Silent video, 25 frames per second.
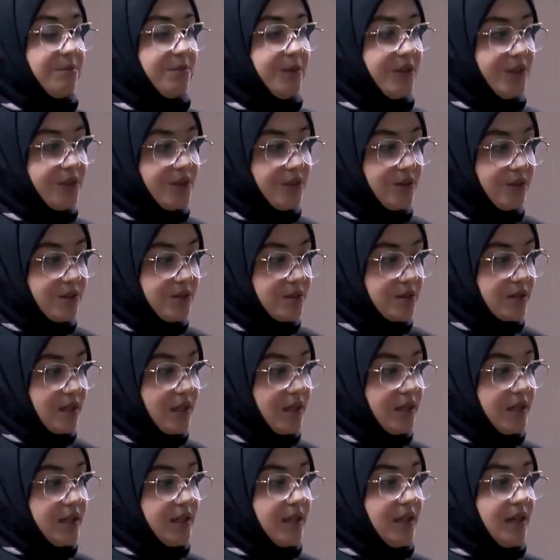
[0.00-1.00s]
The
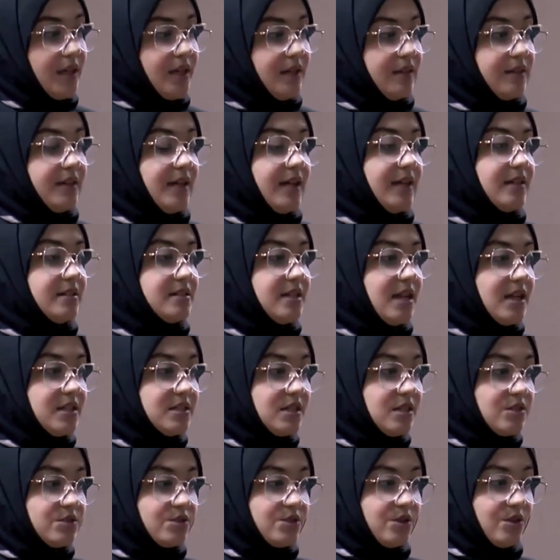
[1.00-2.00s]
methods, the
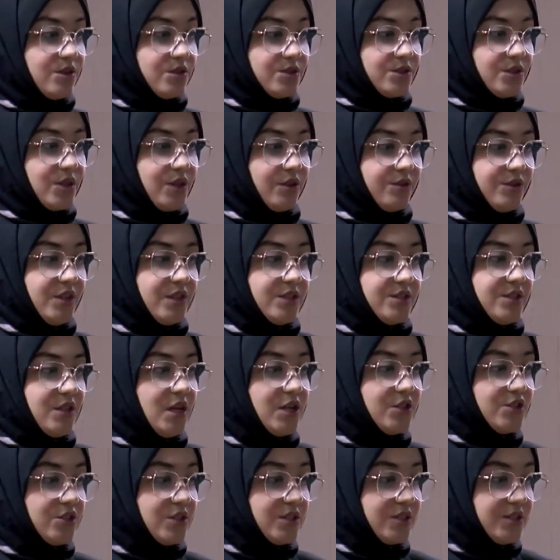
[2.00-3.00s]
data source of
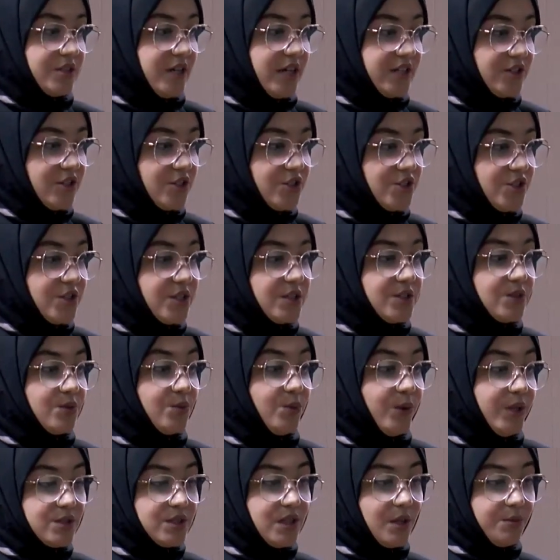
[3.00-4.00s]
the search
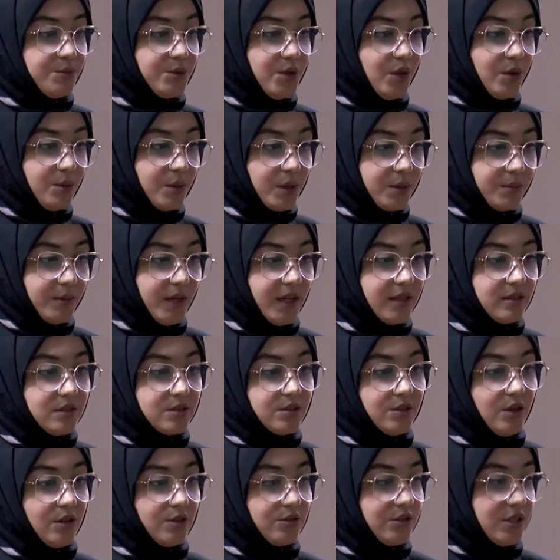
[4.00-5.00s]
strategies use the
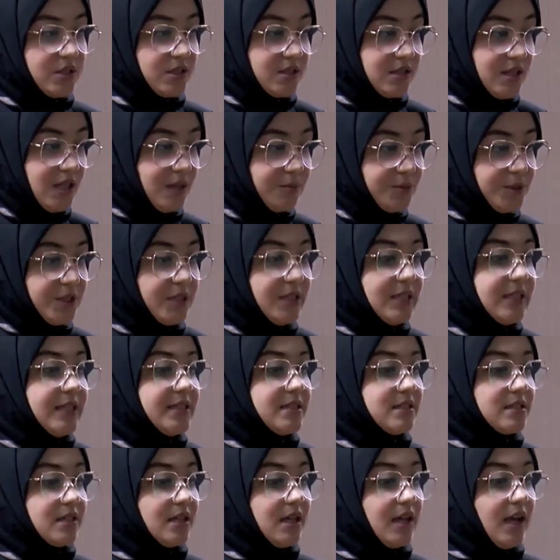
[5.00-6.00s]
PubMed Cochrane
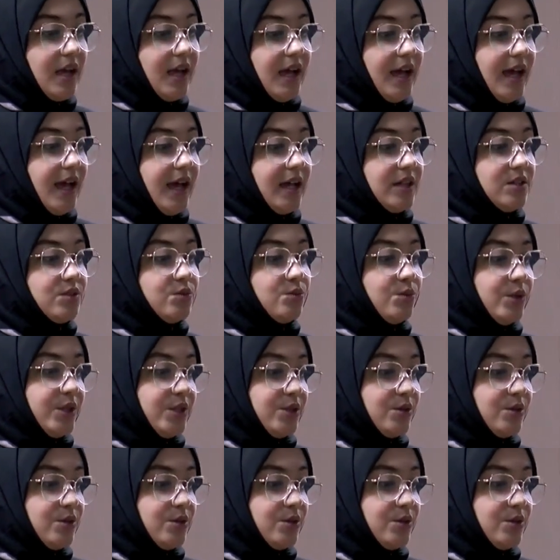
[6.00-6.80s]
libraries and